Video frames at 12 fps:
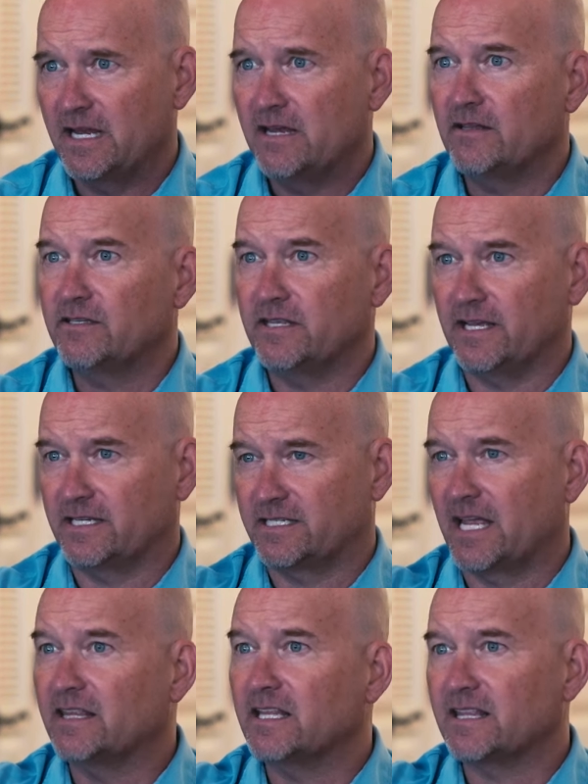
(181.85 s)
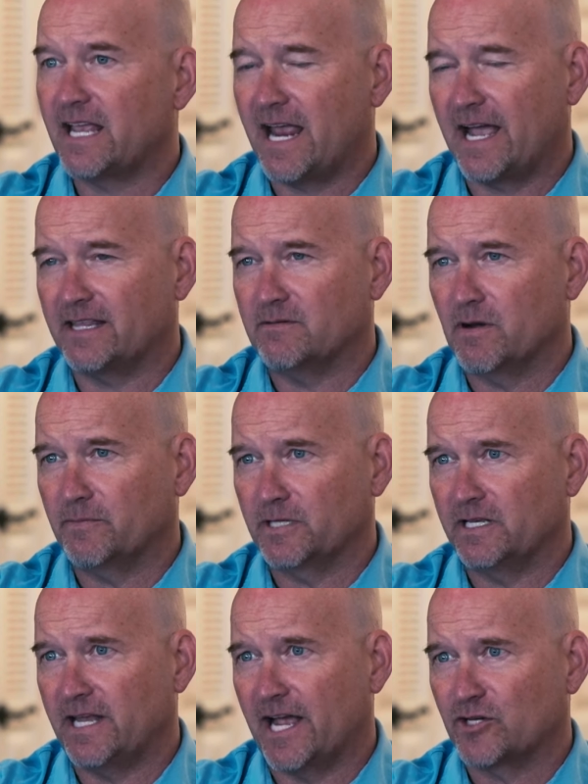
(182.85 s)
to the extent that they had them up on
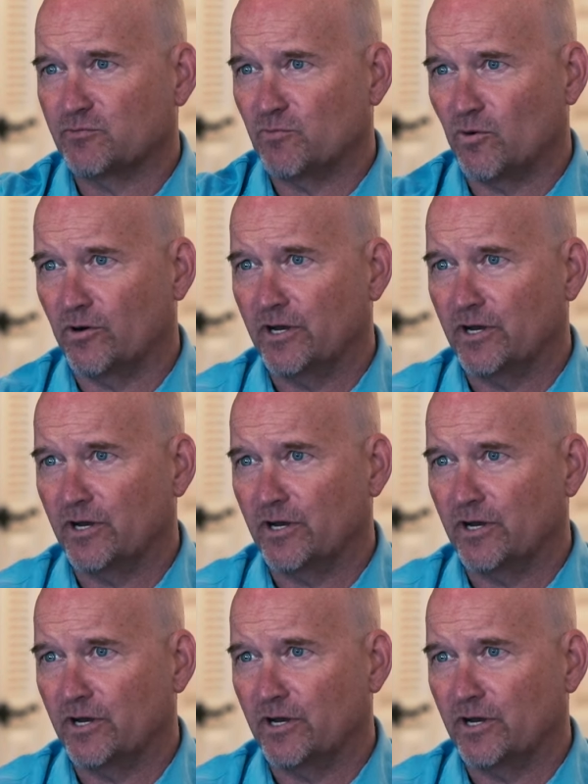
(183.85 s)
the dashboard.